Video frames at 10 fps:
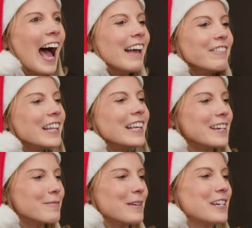I feel like
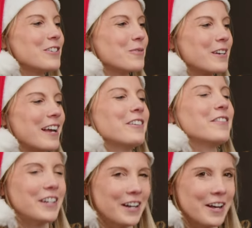expectations were never
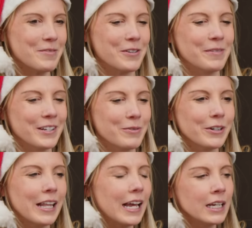even an option because we
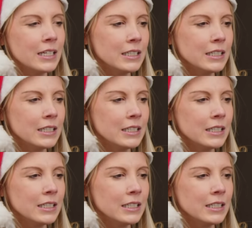were like,